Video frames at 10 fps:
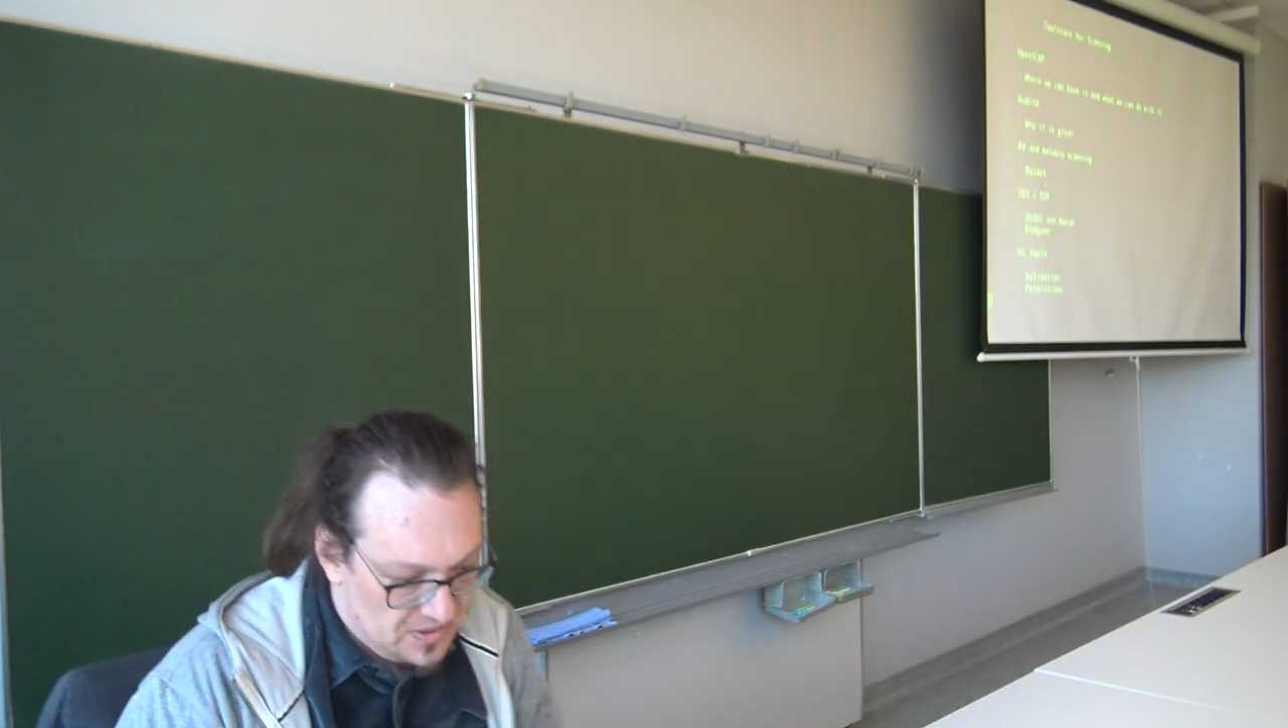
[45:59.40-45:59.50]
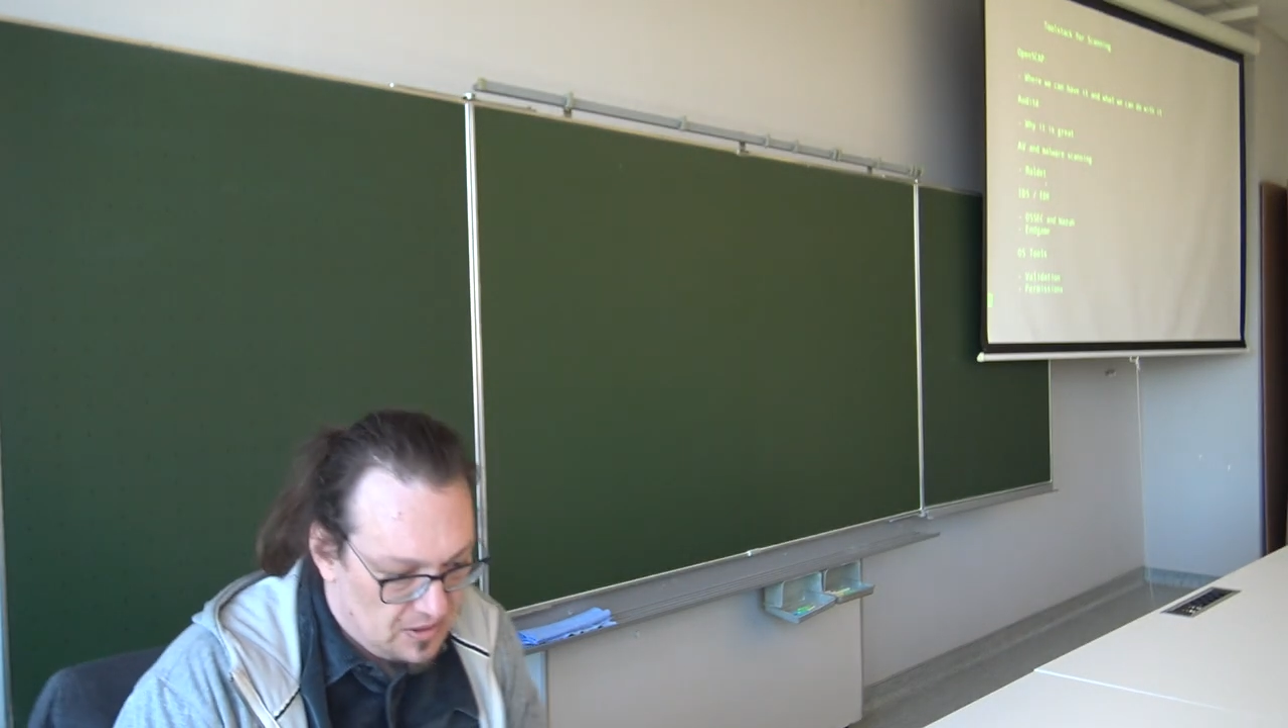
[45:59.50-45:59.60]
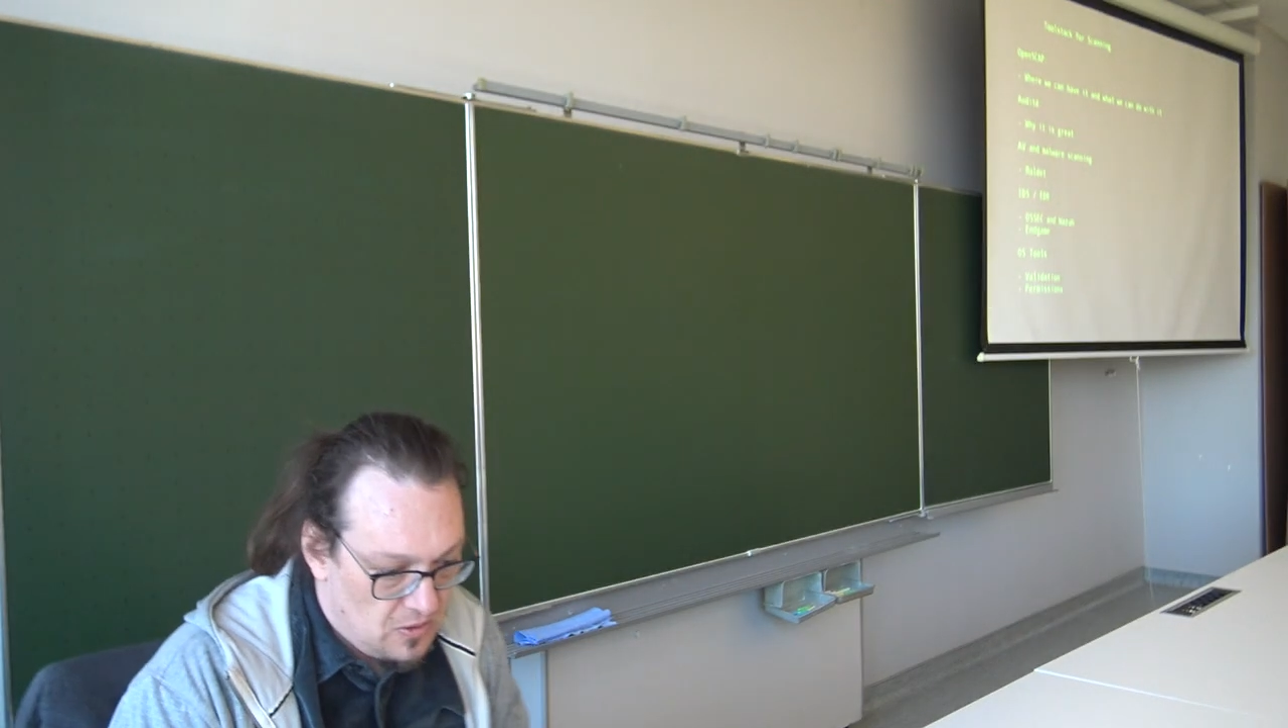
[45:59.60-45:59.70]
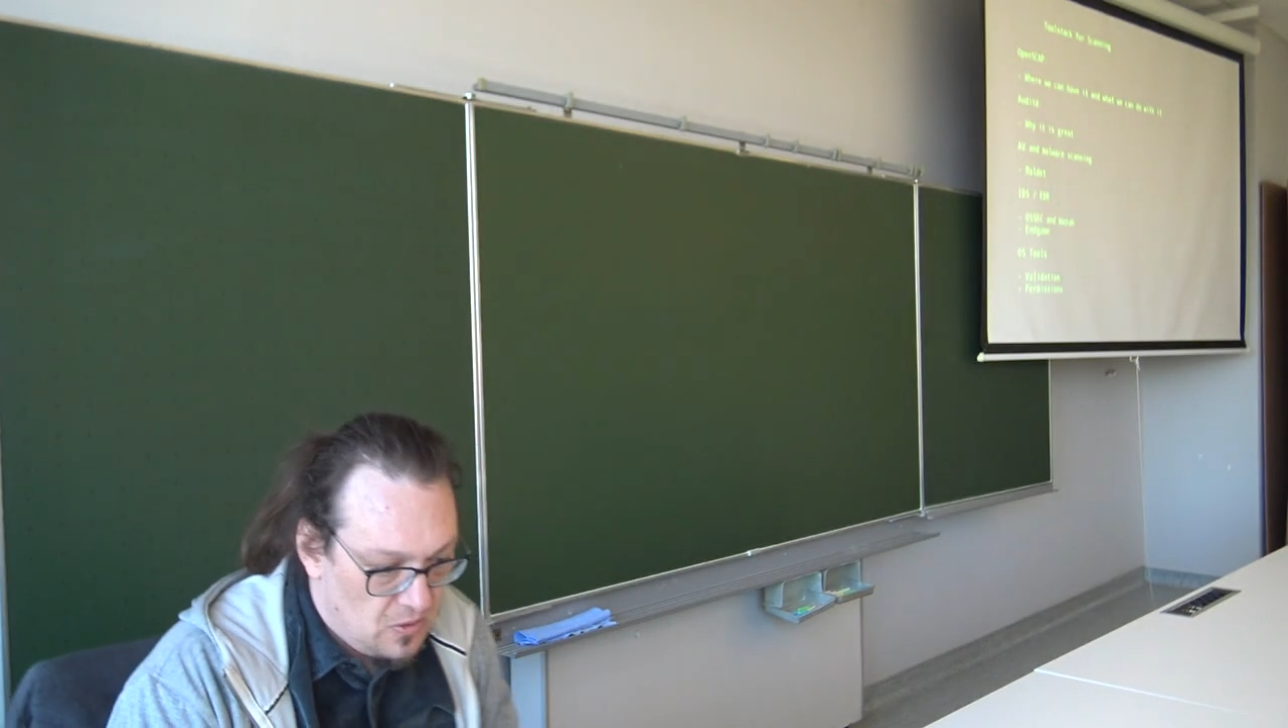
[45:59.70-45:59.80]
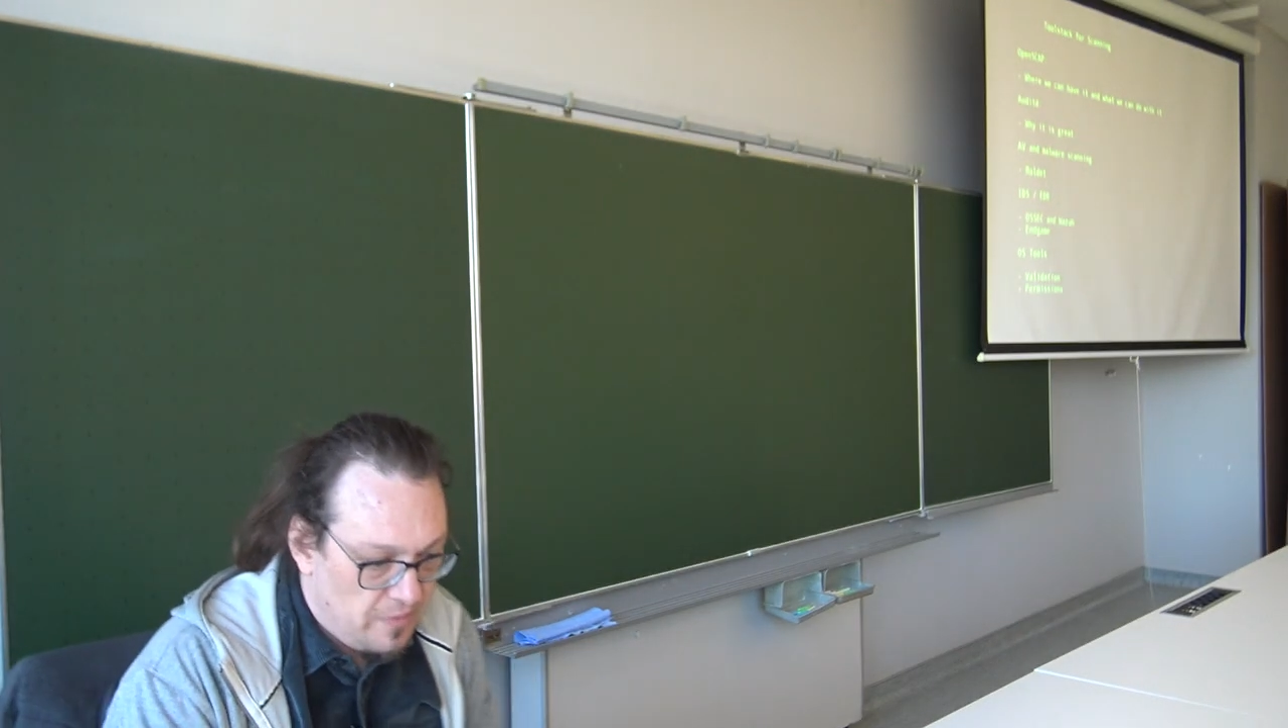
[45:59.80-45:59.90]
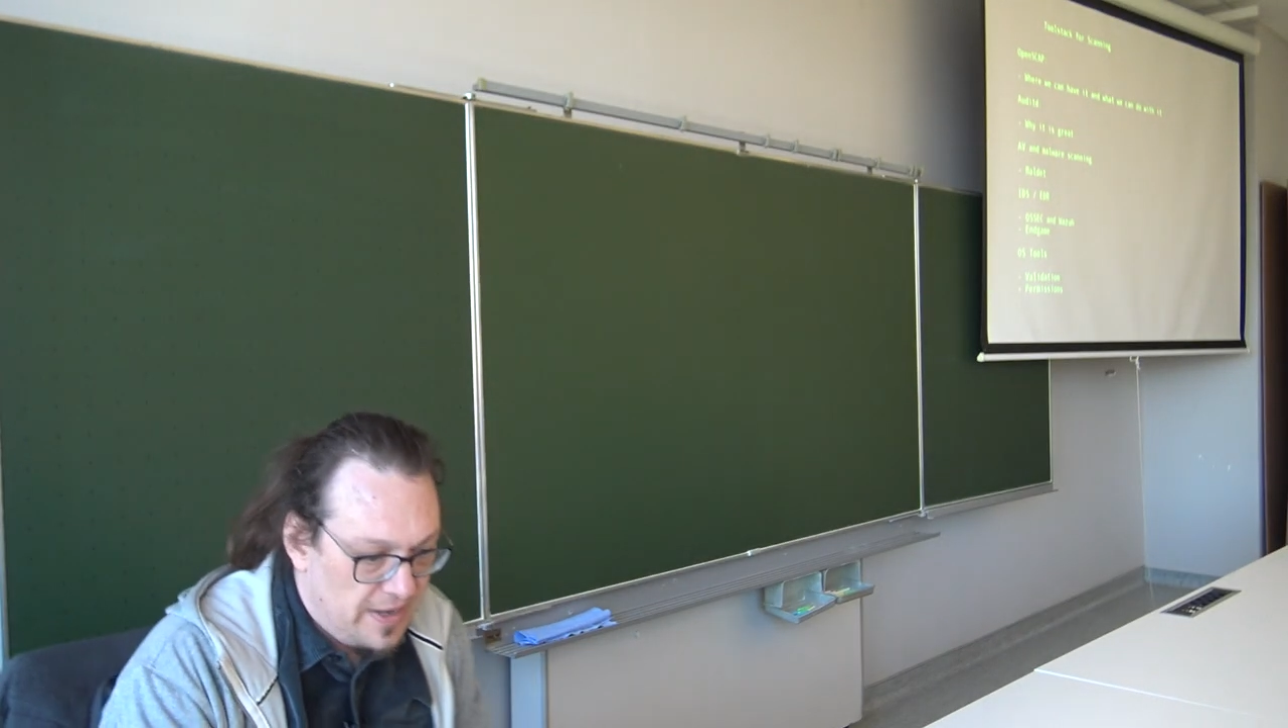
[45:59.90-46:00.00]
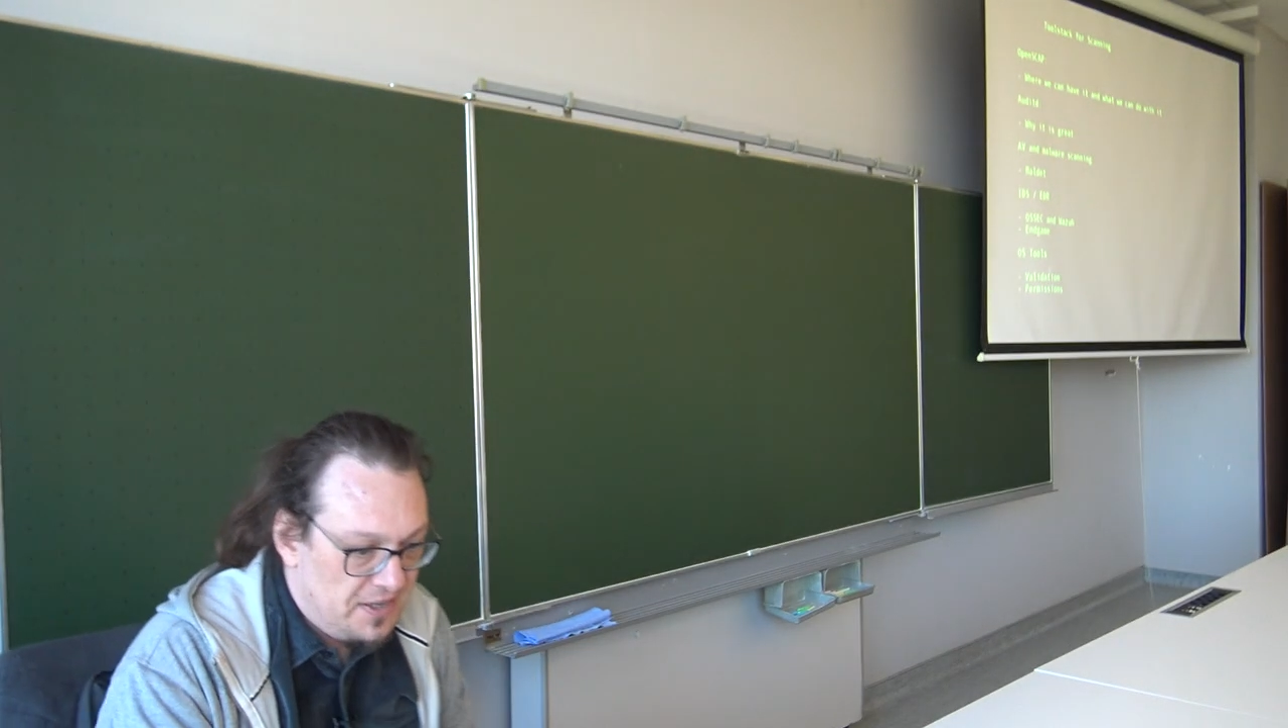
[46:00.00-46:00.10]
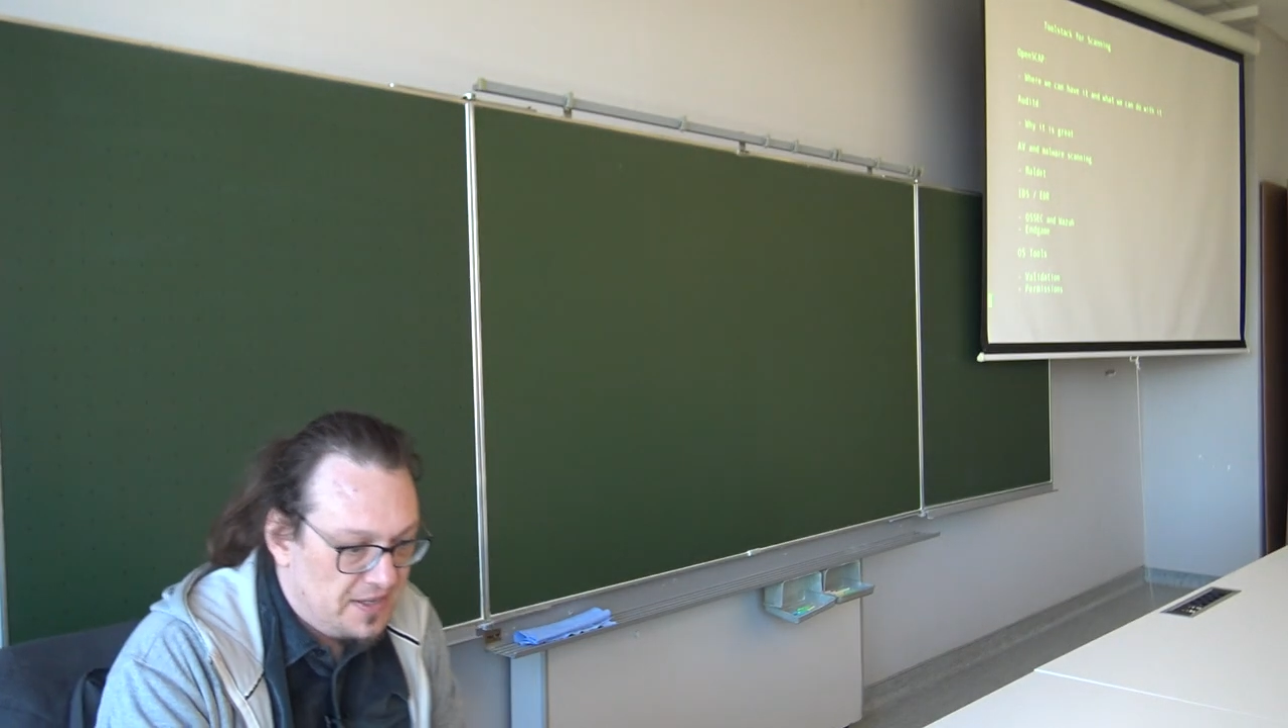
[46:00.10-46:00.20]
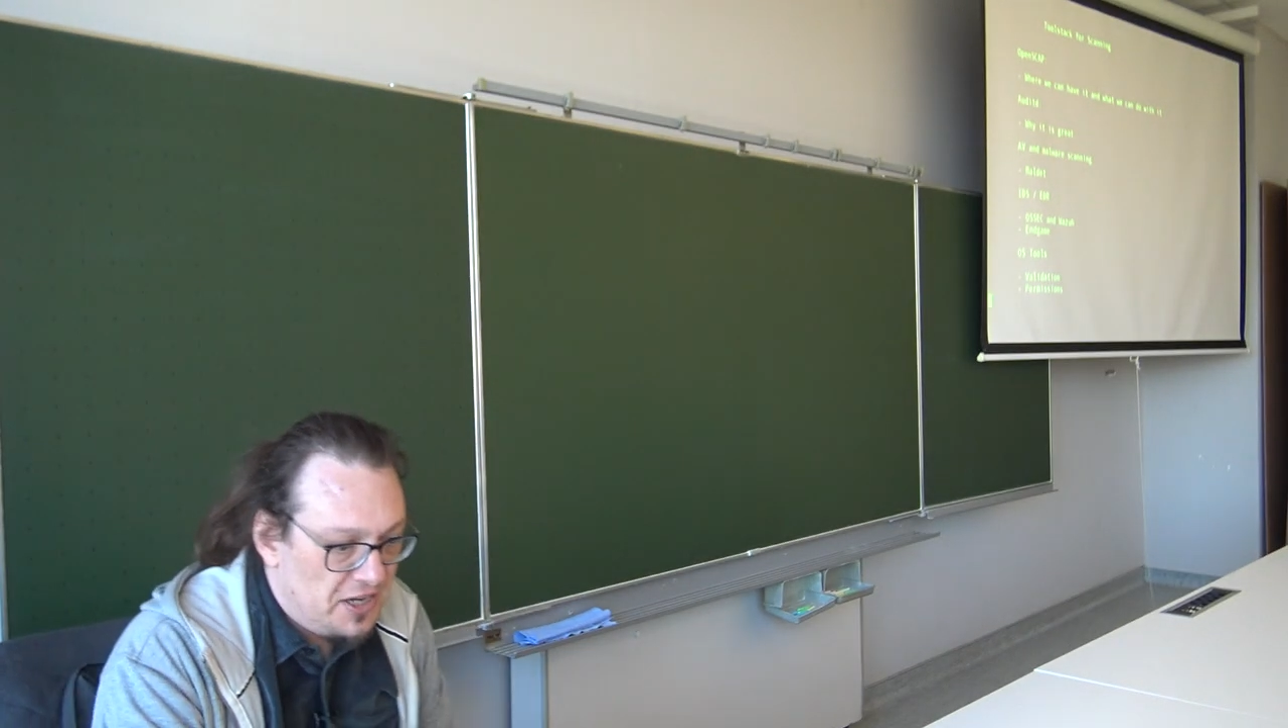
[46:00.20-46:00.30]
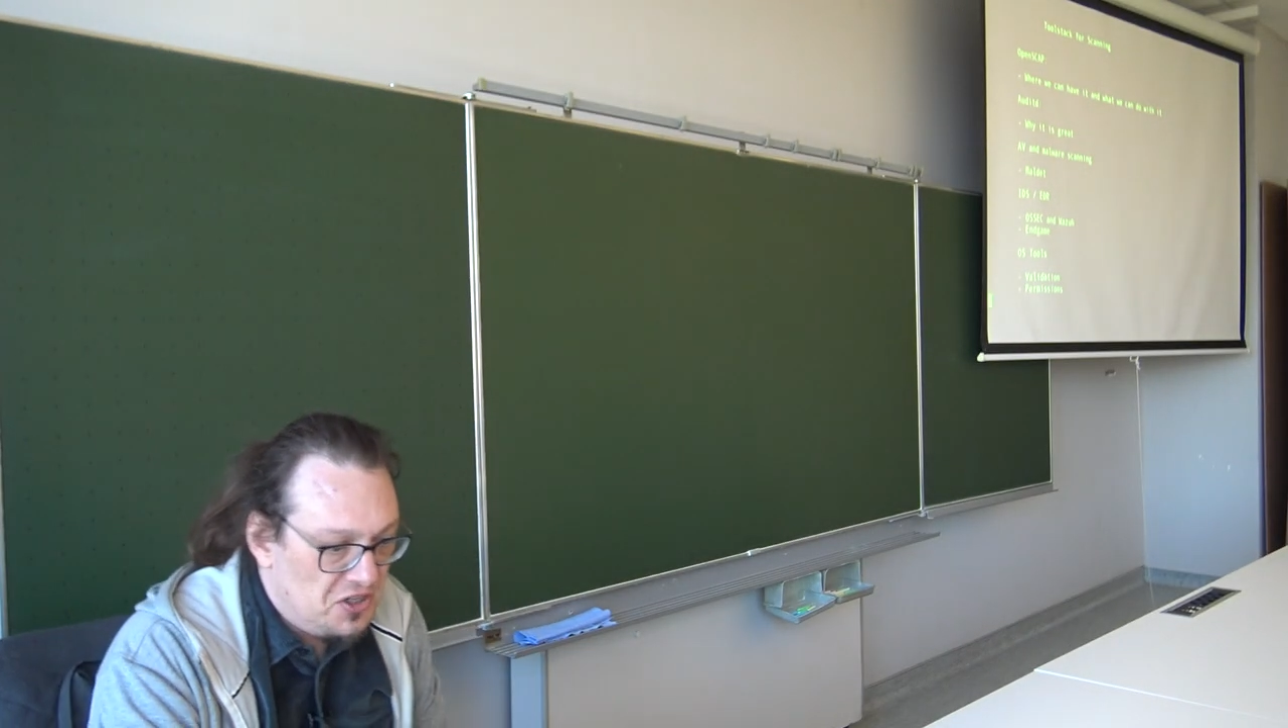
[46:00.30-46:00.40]
so
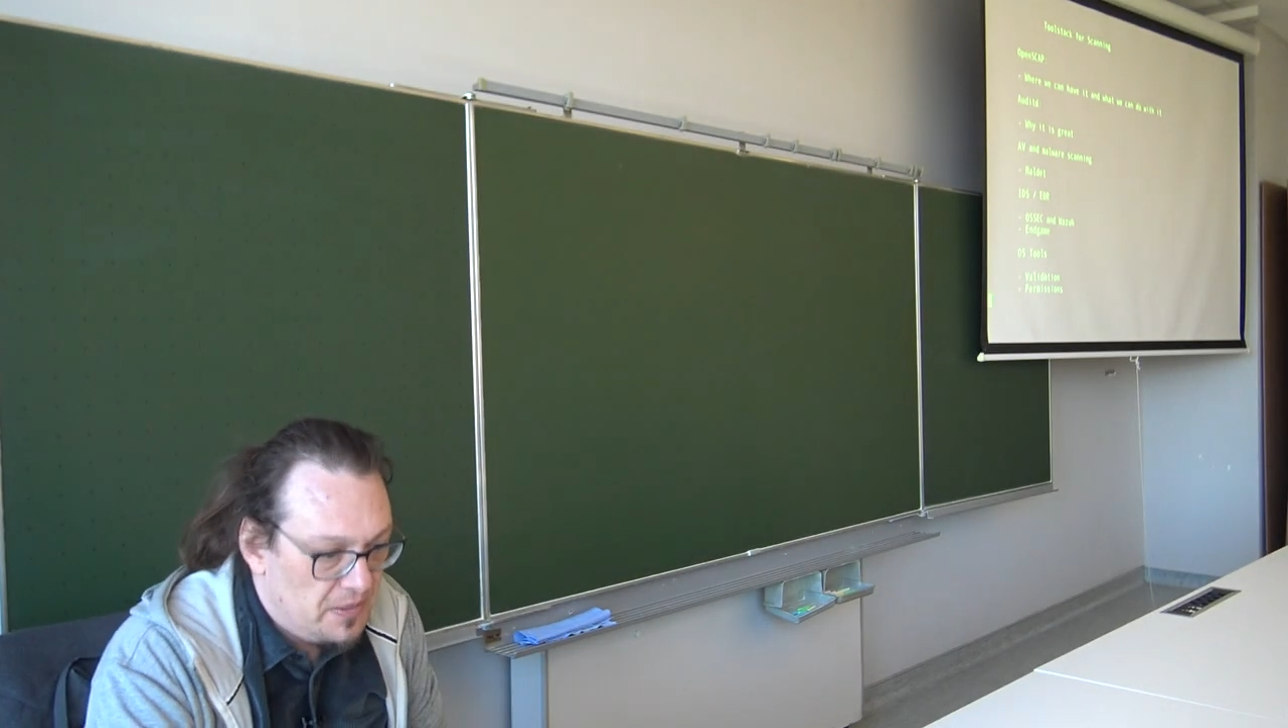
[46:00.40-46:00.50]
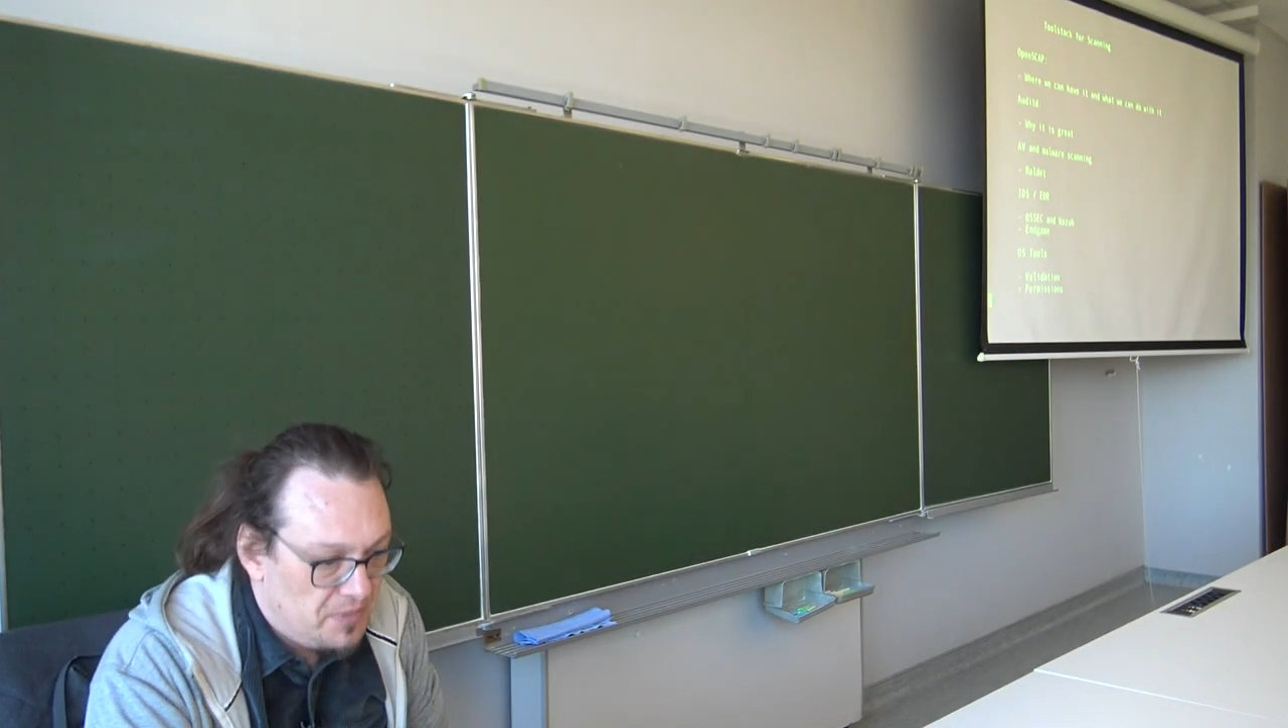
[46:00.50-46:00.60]
validation